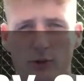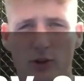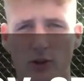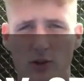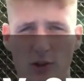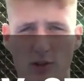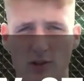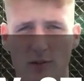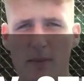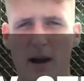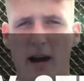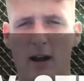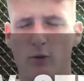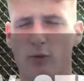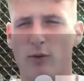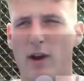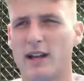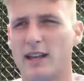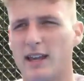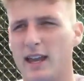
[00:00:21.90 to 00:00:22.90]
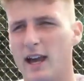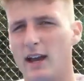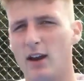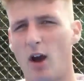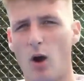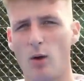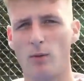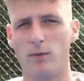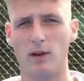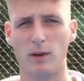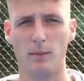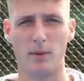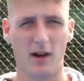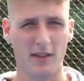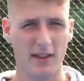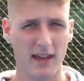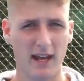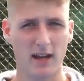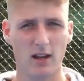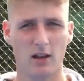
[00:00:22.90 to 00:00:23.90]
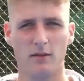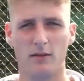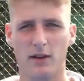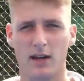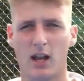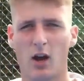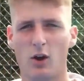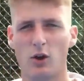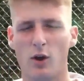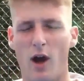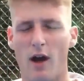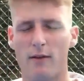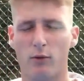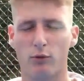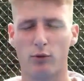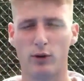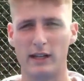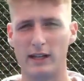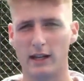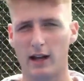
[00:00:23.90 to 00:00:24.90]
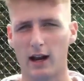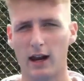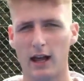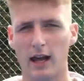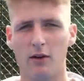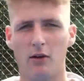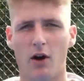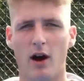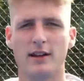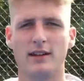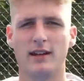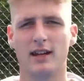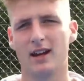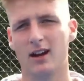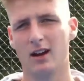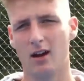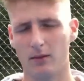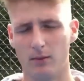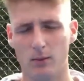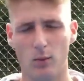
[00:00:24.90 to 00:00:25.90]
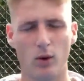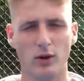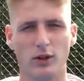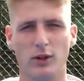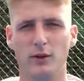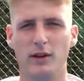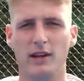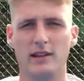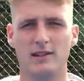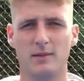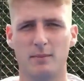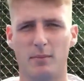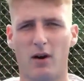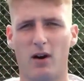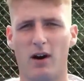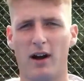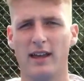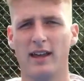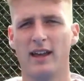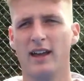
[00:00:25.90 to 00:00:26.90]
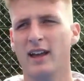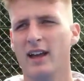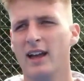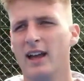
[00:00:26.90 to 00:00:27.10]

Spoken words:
to choose a paddle racket, and hopefully by the end of the video you have a really clear idea of what you need to buy,